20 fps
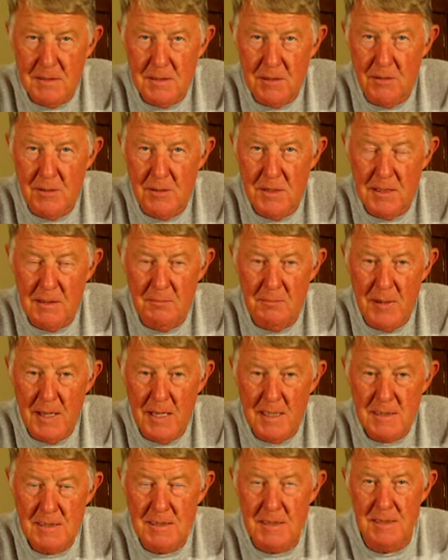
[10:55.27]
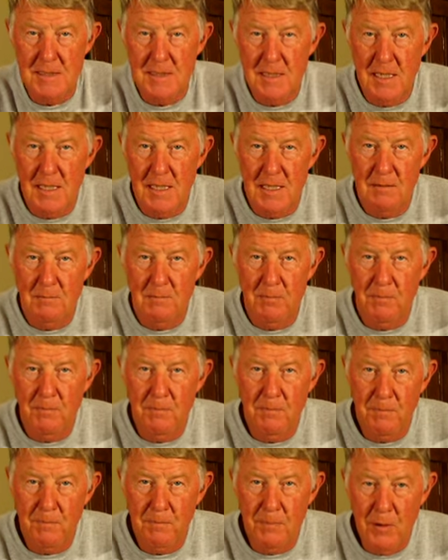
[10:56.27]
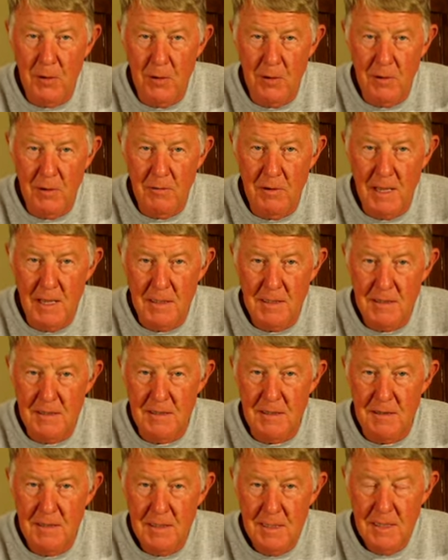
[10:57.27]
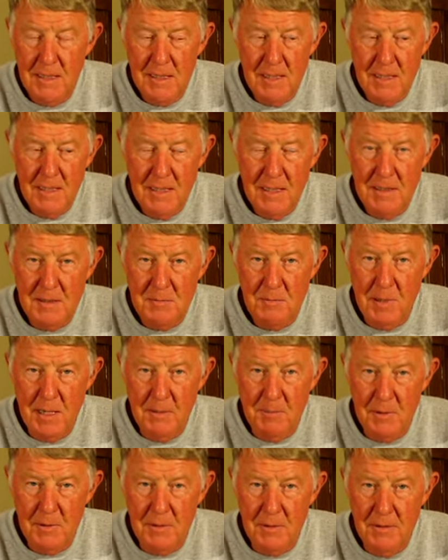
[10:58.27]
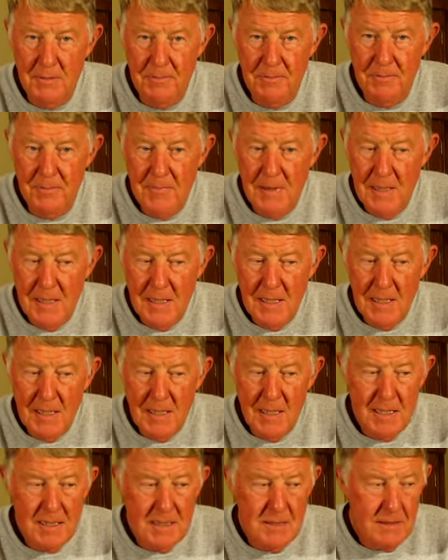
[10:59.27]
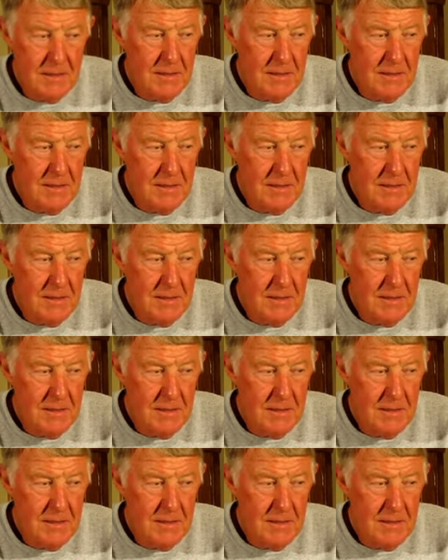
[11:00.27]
So you can pass this King Pro around to each member and you